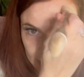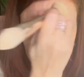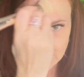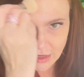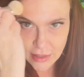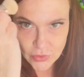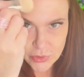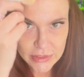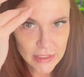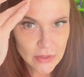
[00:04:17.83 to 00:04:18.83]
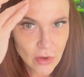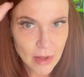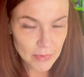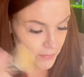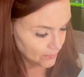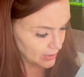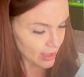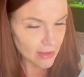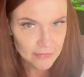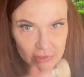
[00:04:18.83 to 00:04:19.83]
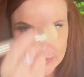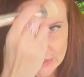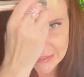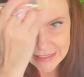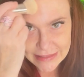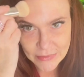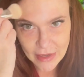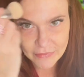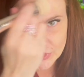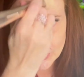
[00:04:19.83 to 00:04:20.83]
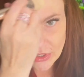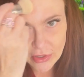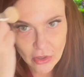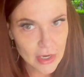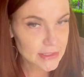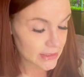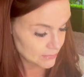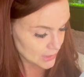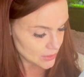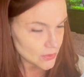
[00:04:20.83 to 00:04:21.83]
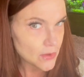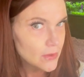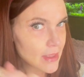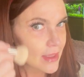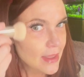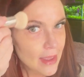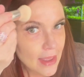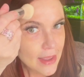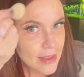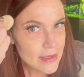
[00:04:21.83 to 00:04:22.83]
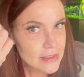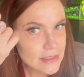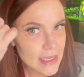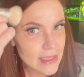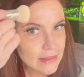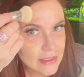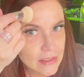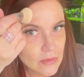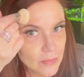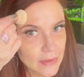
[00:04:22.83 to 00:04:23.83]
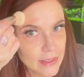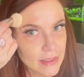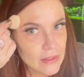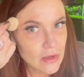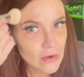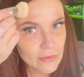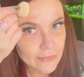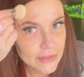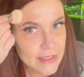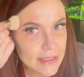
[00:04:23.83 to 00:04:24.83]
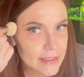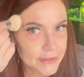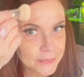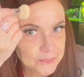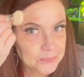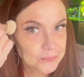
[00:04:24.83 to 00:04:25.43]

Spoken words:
The contour is going to go up above, so I just need some coverage across the middle and a little bit over here.